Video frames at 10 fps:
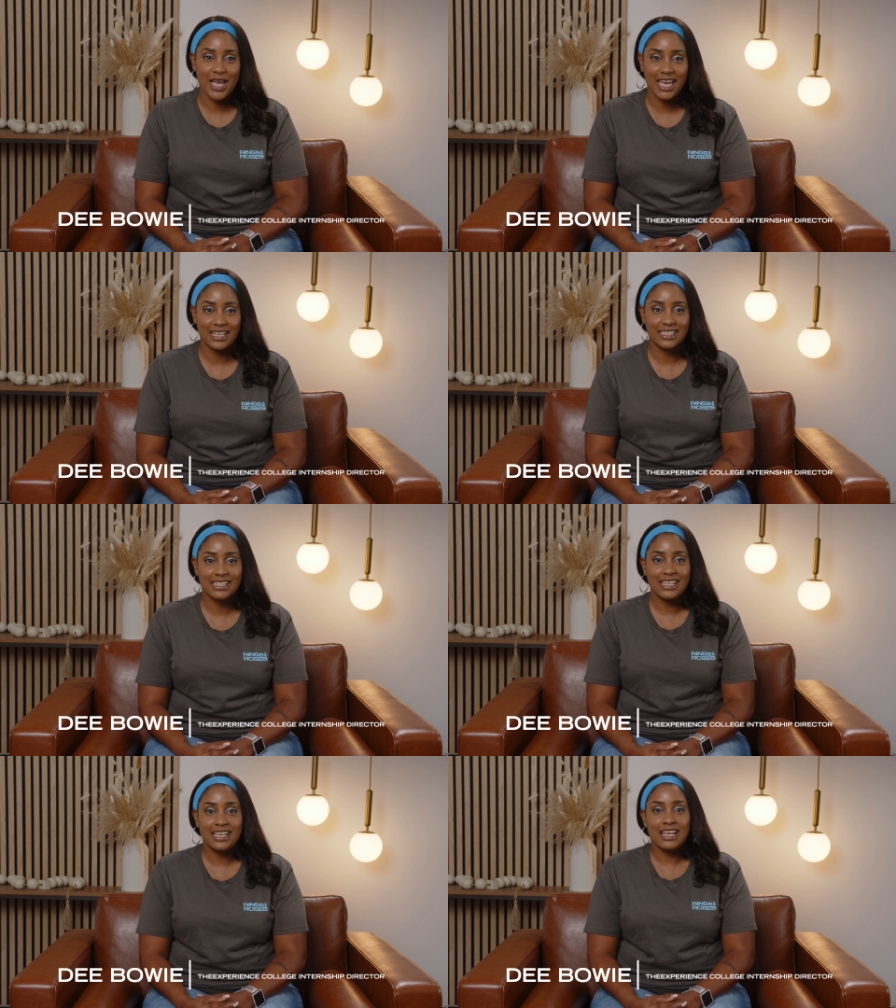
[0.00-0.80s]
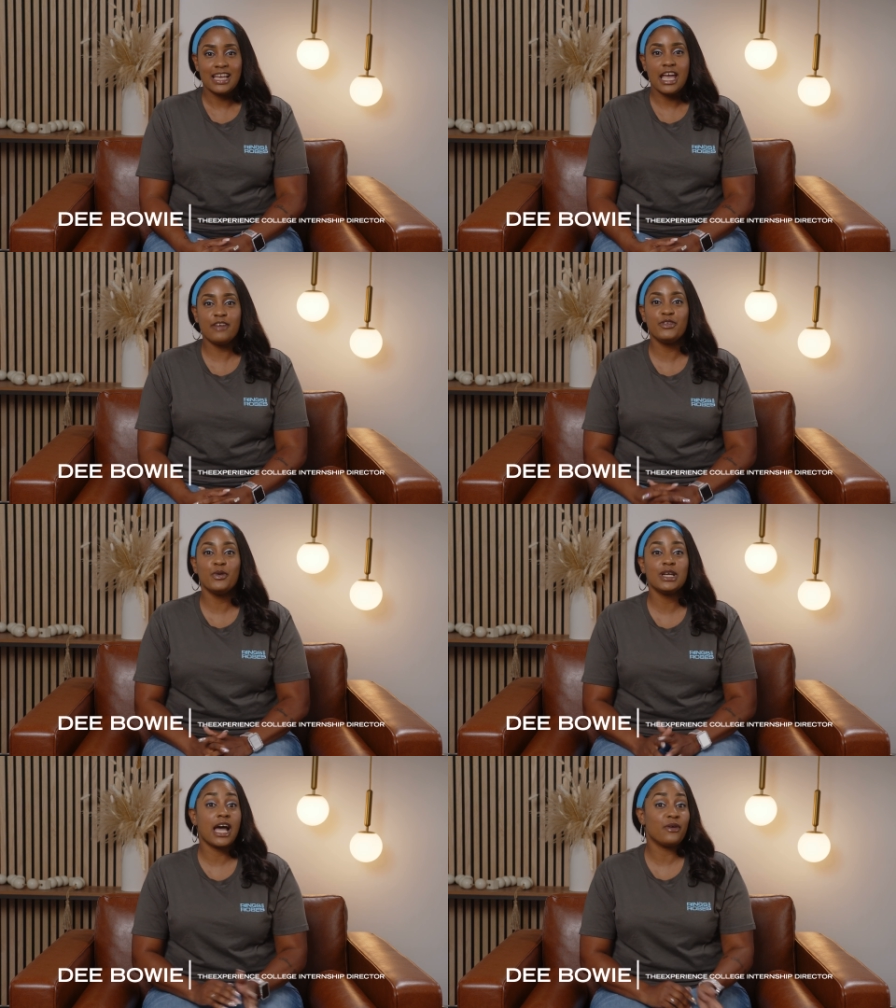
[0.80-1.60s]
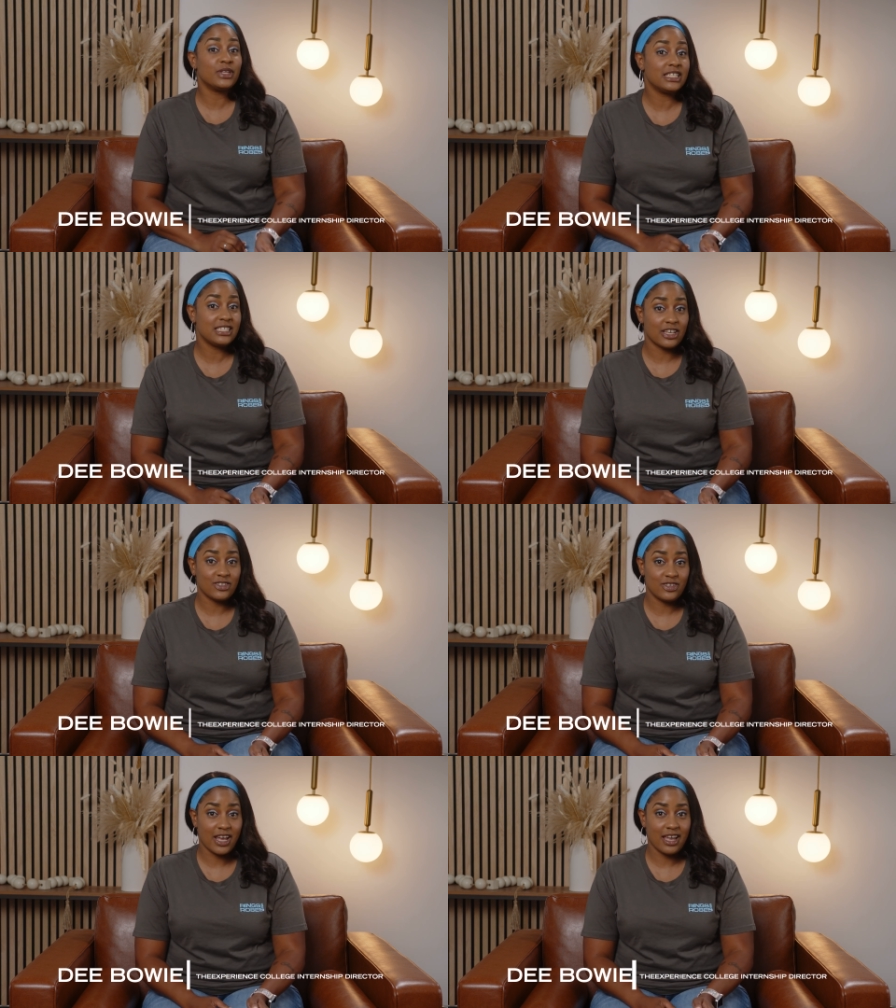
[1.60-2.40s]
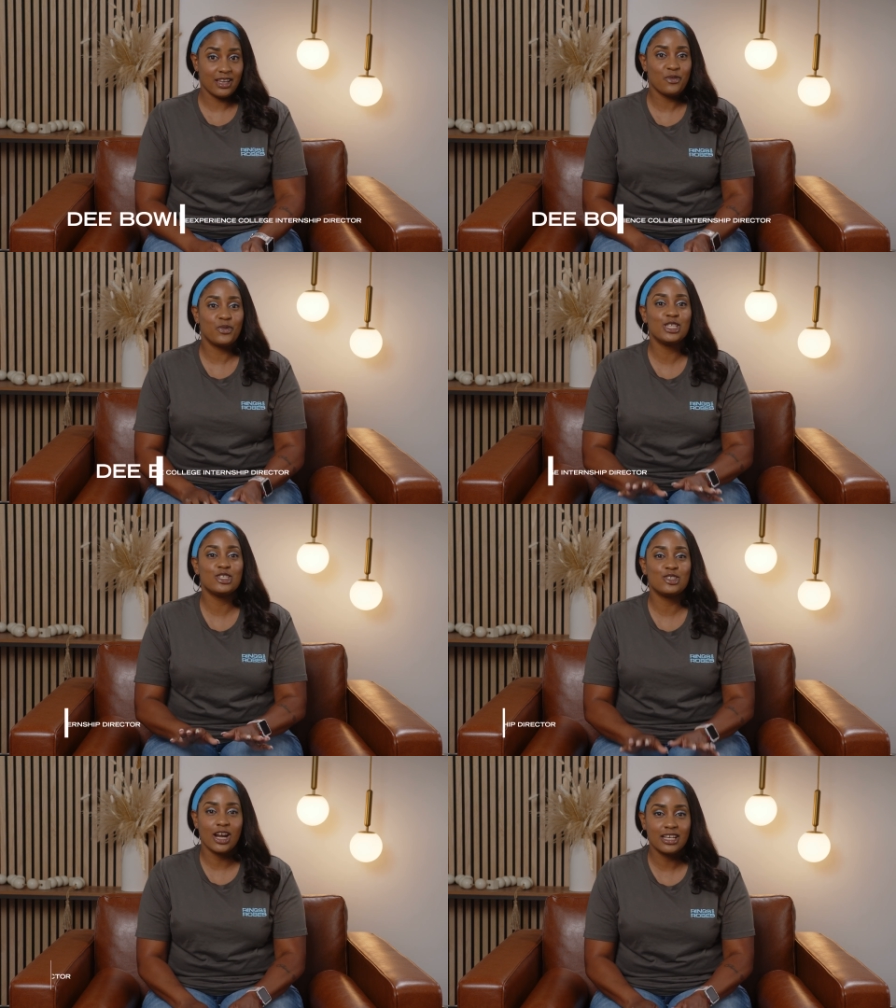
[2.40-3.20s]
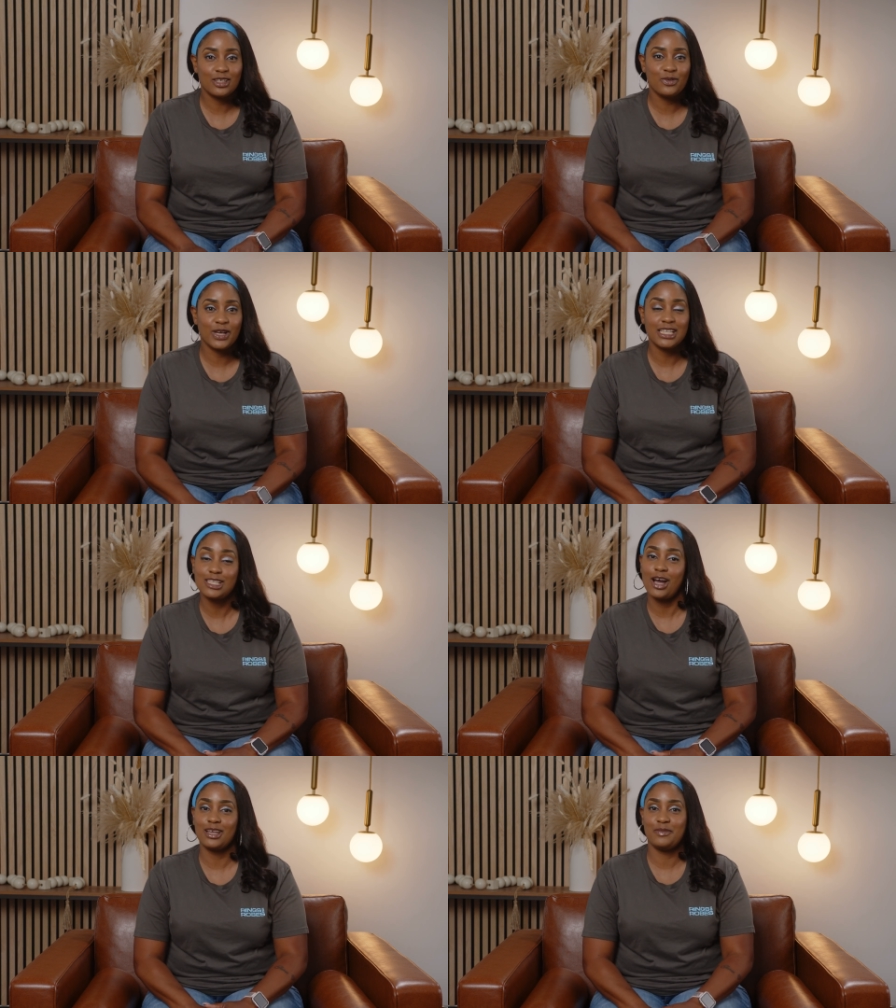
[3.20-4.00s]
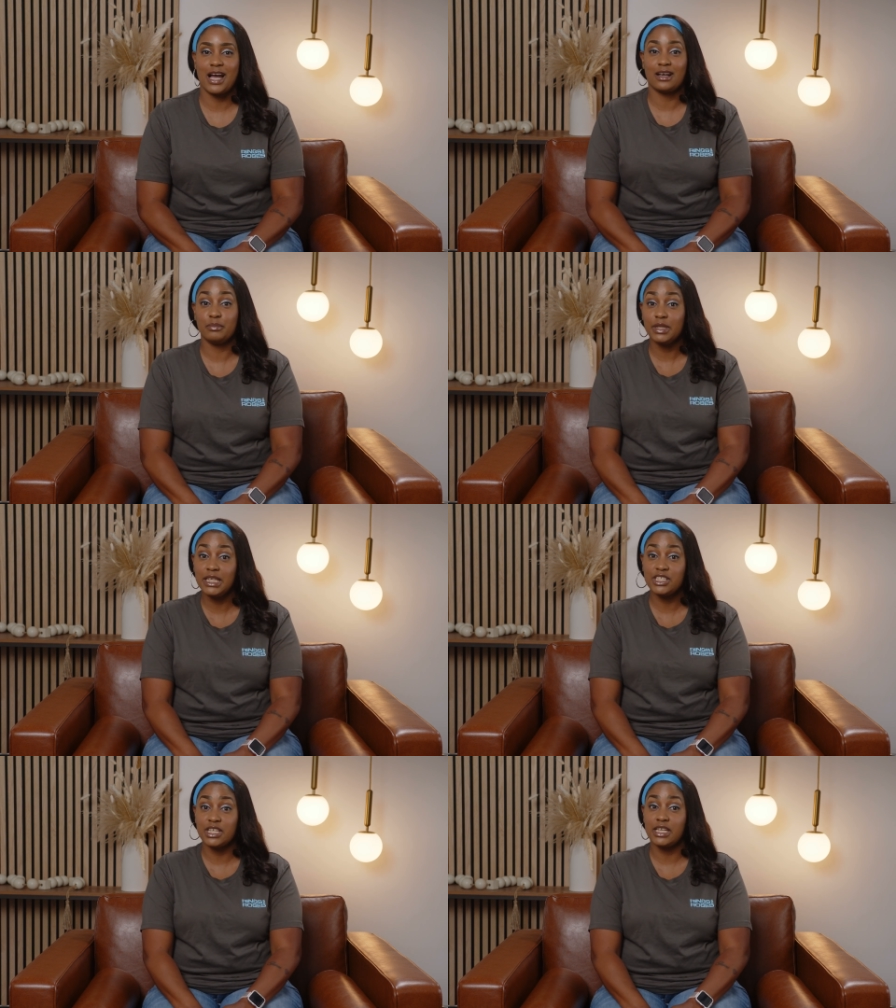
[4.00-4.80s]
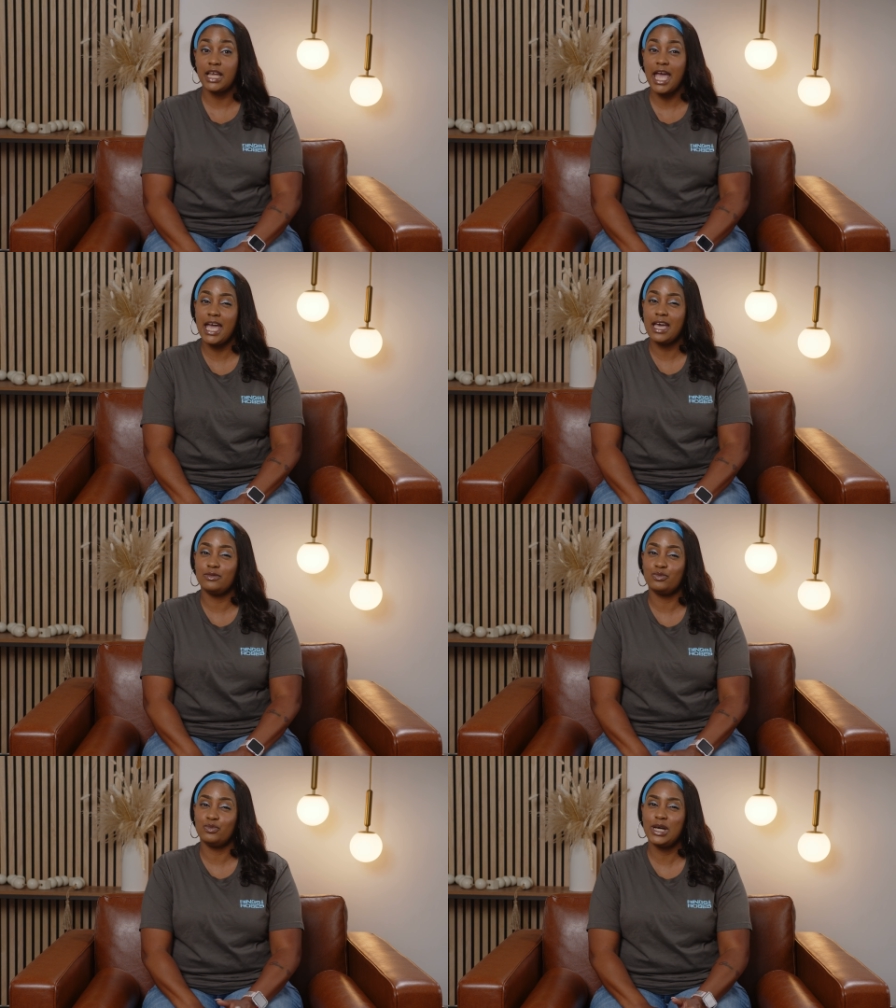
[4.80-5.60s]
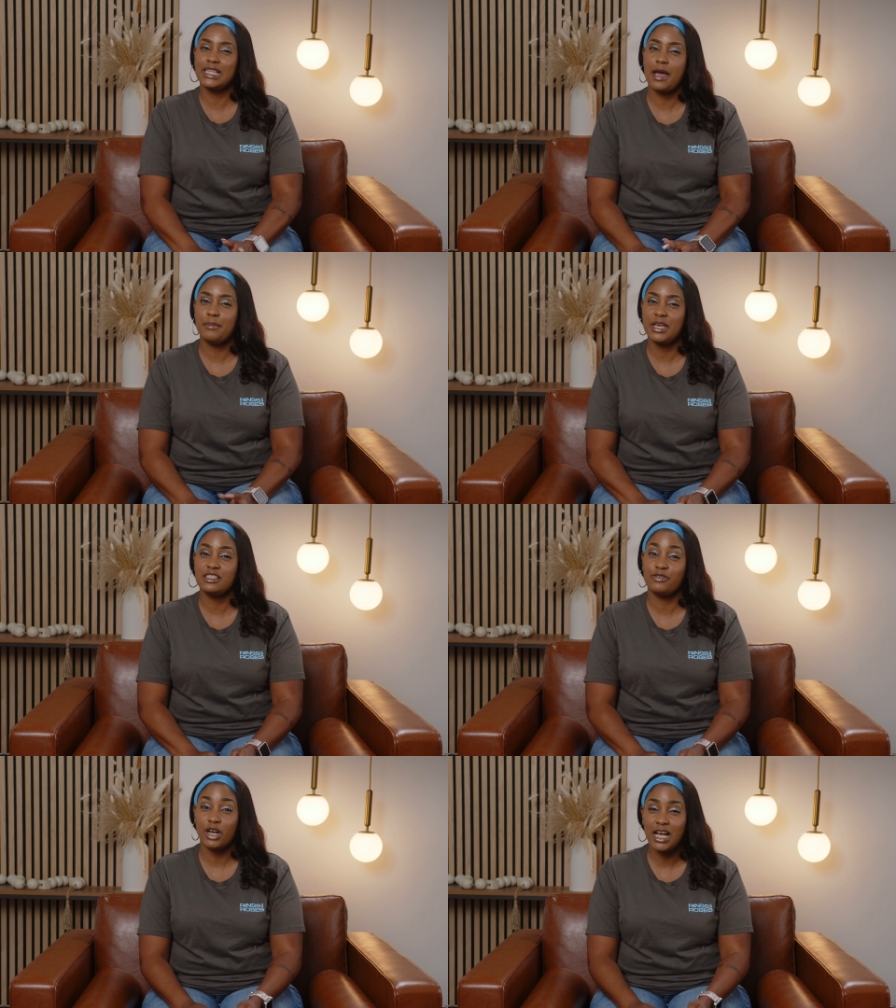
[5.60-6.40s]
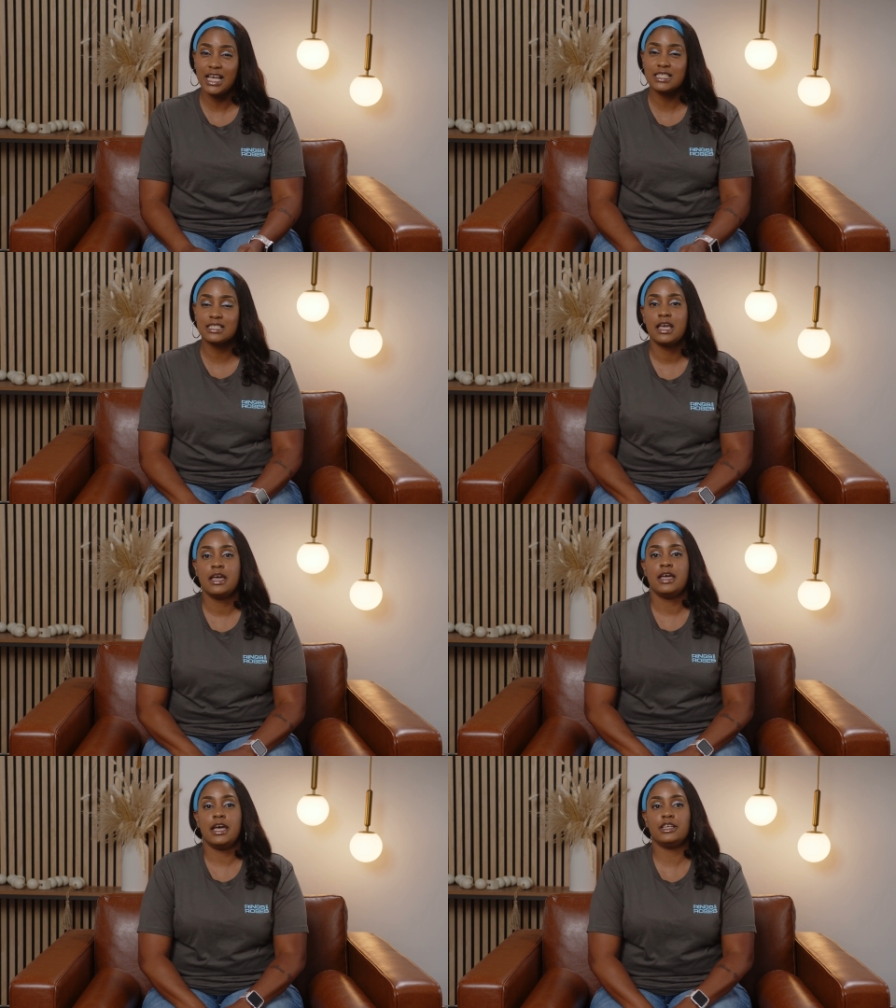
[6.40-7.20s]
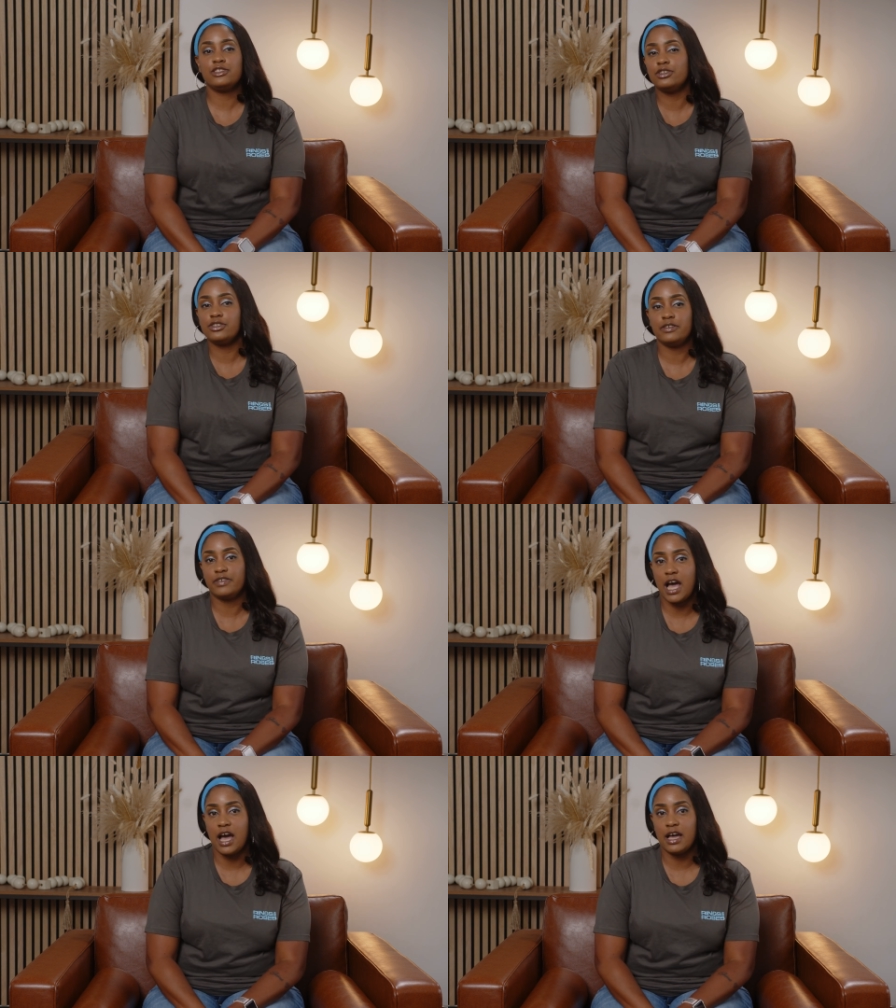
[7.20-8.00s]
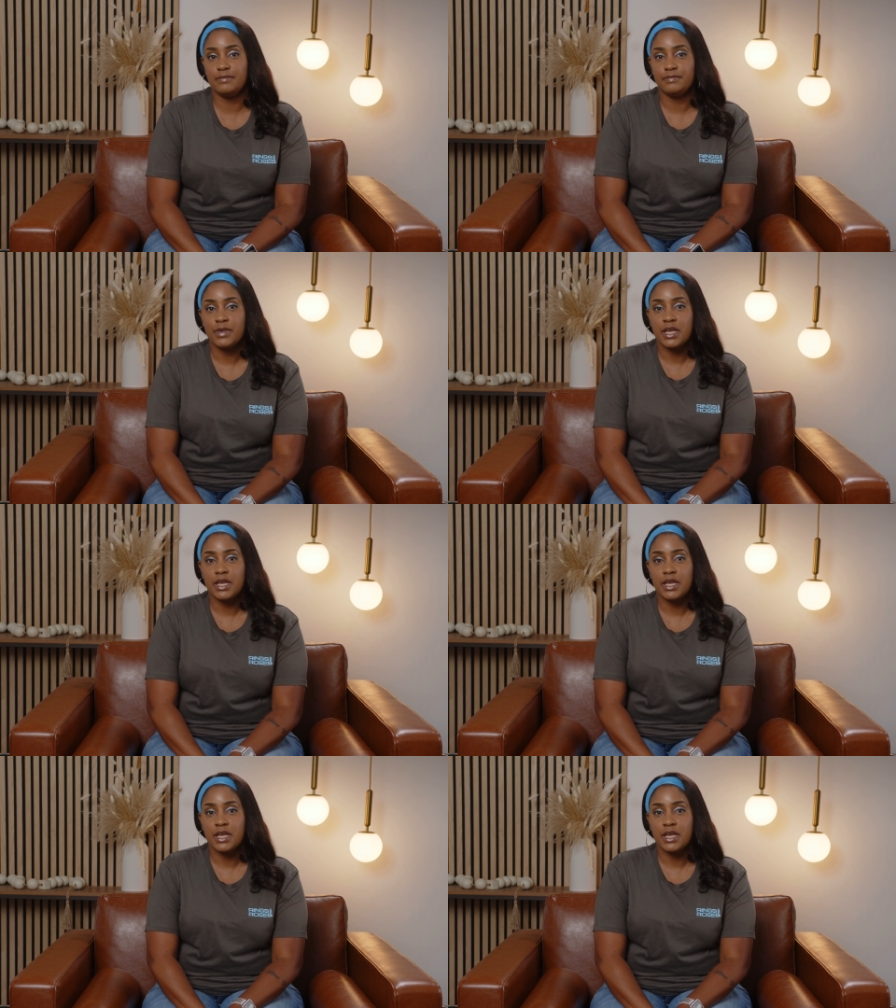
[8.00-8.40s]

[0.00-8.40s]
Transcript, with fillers: Manna. If you were not with us yesterday, we started the week talking about completion and what that means for us as children of God.